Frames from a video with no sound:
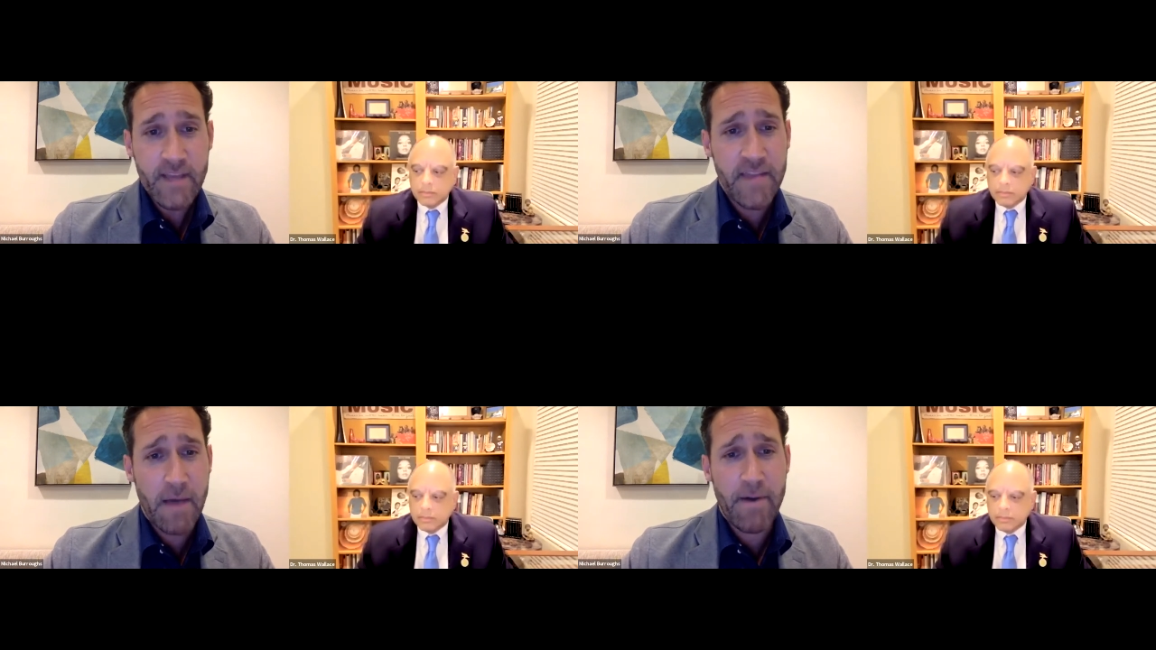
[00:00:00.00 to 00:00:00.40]

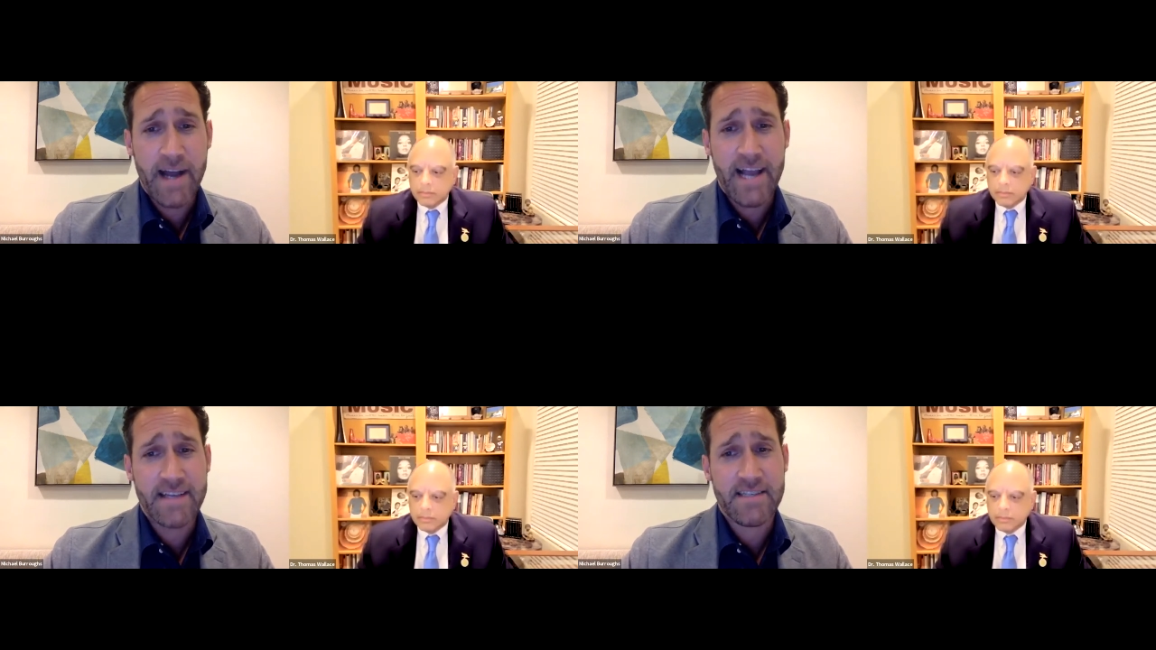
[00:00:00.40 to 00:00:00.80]
Speaker 1: And that
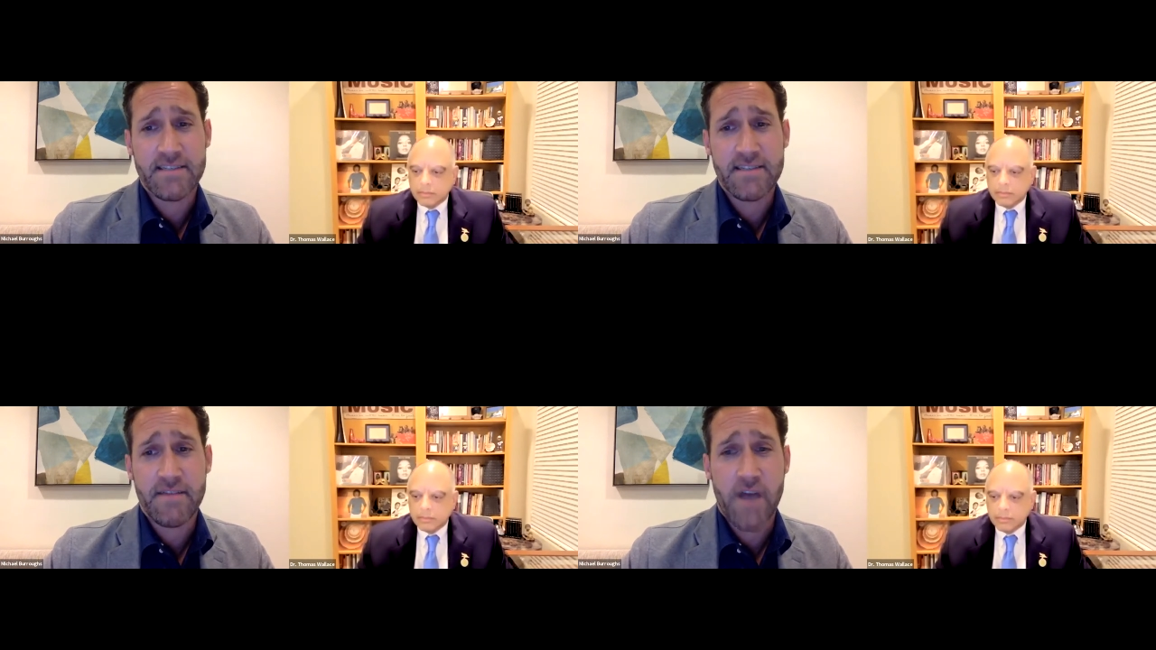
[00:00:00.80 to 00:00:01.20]
podcast
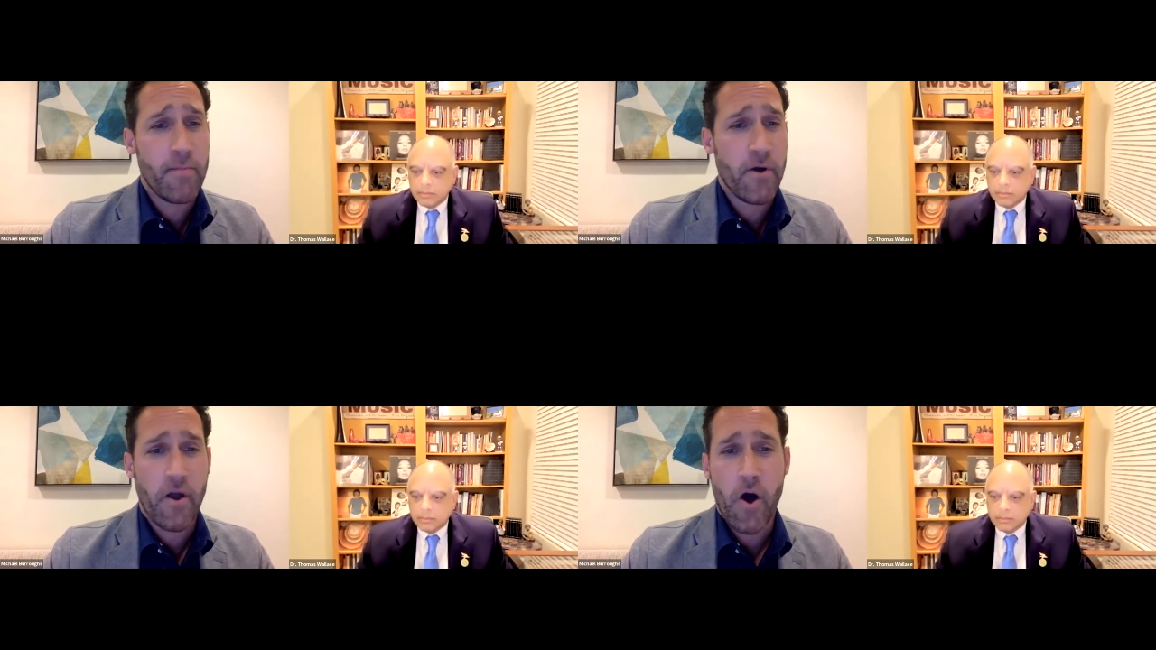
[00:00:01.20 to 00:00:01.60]
is available
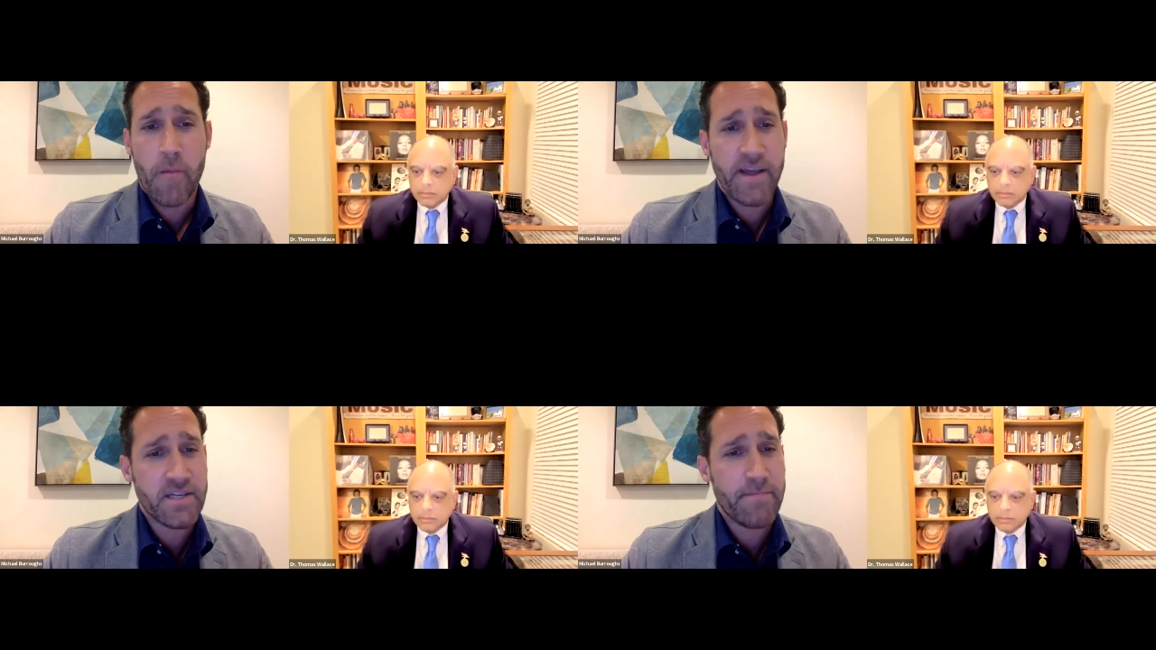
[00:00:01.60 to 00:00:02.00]
on all
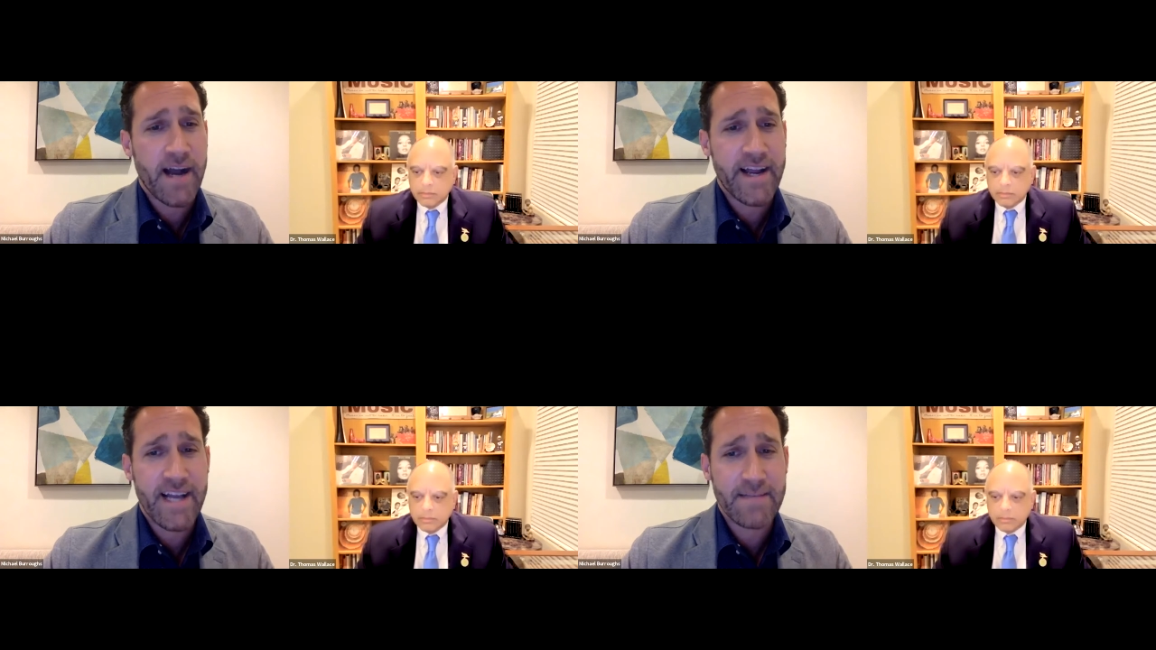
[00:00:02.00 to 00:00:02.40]
major
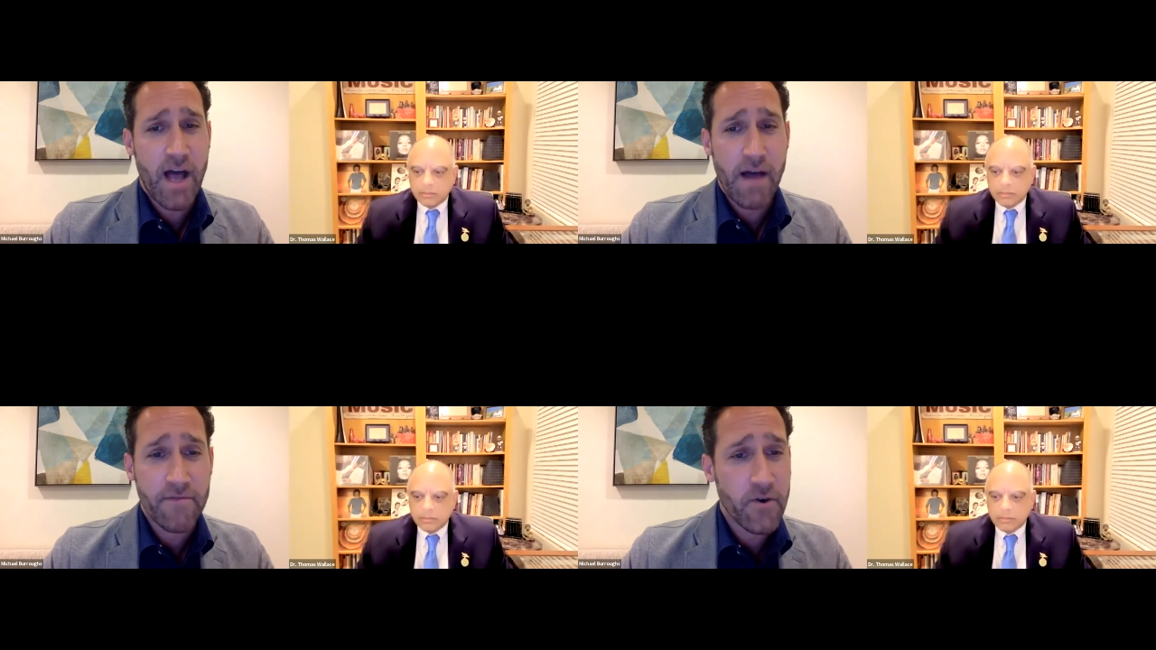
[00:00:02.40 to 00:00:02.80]
podcast
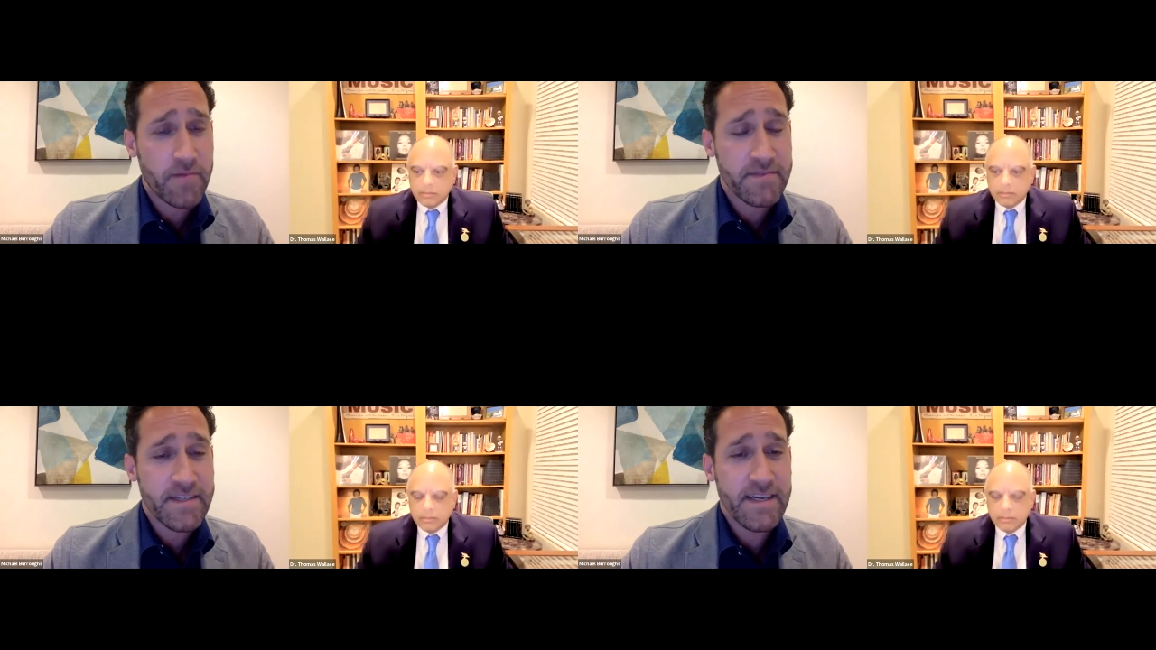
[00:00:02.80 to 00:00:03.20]

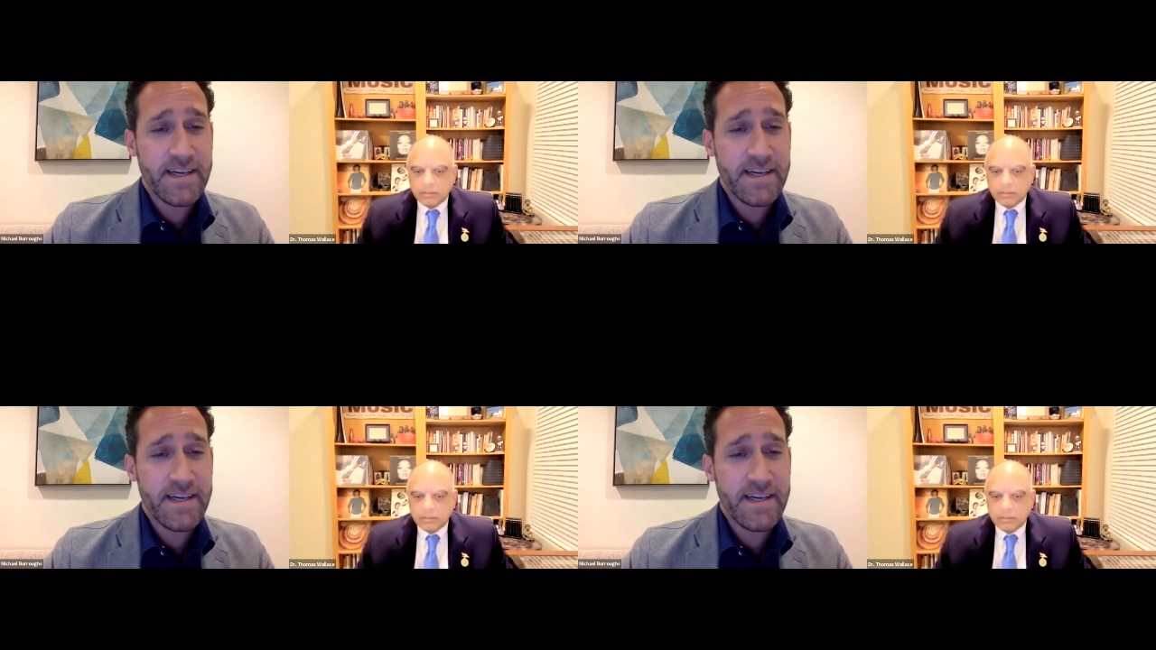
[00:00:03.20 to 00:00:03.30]
platforms.